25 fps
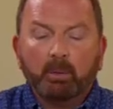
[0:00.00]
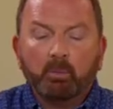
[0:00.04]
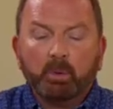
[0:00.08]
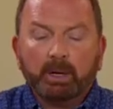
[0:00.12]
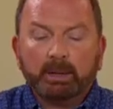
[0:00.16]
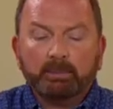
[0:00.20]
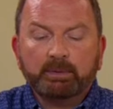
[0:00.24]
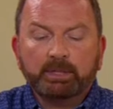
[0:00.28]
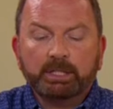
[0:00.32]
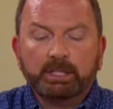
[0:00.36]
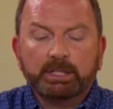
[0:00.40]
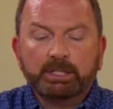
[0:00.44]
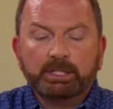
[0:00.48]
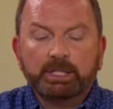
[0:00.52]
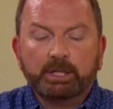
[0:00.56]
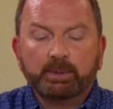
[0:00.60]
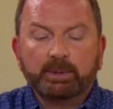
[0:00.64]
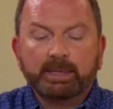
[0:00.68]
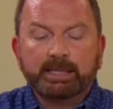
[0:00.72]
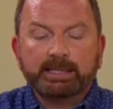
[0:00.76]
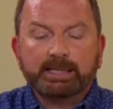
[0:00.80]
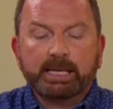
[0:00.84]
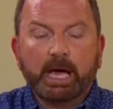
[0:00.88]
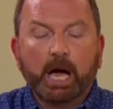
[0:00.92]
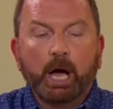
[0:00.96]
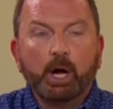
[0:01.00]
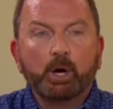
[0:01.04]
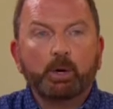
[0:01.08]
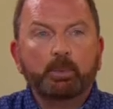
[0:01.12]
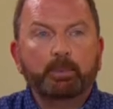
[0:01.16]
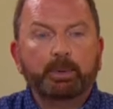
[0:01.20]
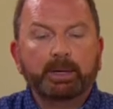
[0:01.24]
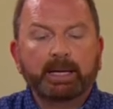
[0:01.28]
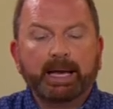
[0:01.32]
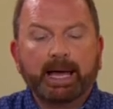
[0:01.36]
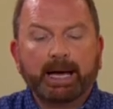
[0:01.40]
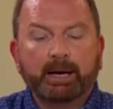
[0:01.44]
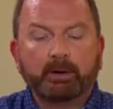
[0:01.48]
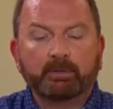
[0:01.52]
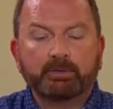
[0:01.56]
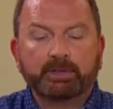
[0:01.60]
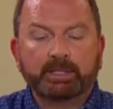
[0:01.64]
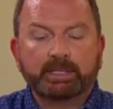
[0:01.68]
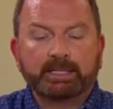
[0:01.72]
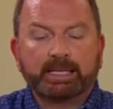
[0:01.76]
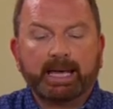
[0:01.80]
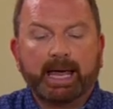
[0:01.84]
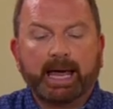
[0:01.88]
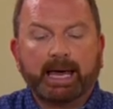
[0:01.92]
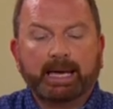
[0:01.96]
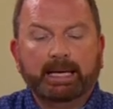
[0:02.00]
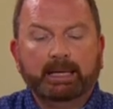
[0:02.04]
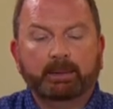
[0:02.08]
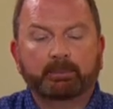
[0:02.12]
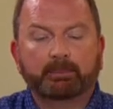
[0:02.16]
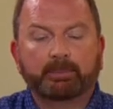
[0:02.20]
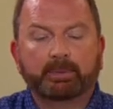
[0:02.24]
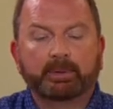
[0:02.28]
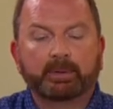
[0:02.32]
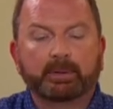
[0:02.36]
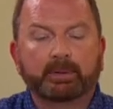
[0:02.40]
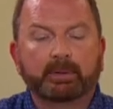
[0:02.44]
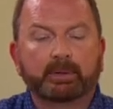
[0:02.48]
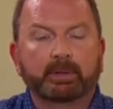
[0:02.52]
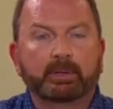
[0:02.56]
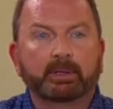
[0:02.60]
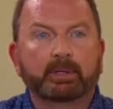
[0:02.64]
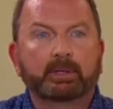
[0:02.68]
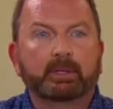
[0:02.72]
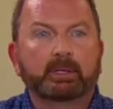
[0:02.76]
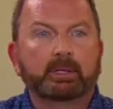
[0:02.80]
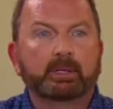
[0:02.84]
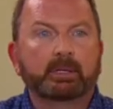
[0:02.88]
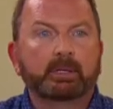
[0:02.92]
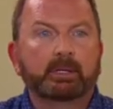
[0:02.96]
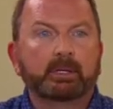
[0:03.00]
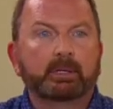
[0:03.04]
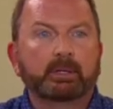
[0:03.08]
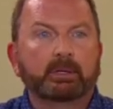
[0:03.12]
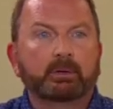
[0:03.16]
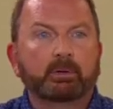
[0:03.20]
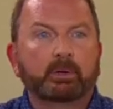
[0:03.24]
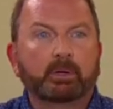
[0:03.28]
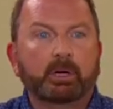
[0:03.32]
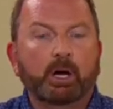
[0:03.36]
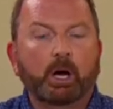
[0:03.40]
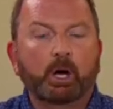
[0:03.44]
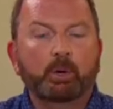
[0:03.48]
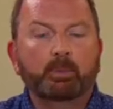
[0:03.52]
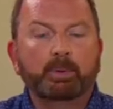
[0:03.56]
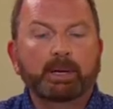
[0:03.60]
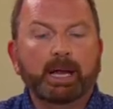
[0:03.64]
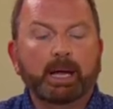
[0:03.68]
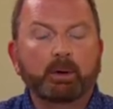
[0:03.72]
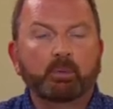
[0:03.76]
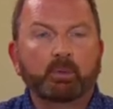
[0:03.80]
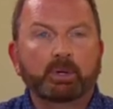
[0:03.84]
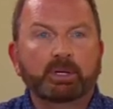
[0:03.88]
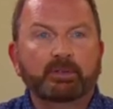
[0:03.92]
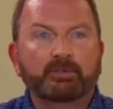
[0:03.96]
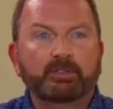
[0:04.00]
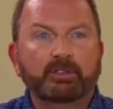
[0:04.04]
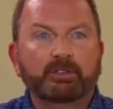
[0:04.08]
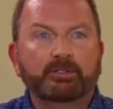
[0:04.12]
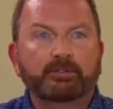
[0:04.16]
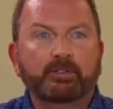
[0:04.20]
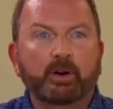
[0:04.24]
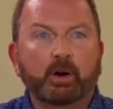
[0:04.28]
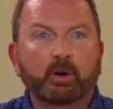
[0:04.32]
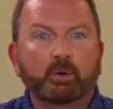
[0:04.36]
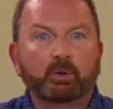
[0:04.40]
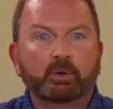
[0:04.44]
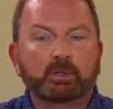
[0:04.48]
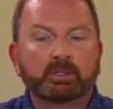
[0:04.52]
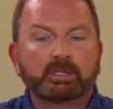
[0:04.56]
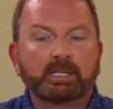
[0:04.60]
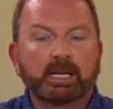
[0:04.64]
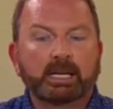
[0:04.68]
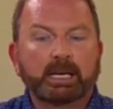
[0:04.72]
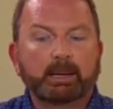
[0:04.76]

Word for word: what I'm going to do is open out the tape, open out one of the folds, and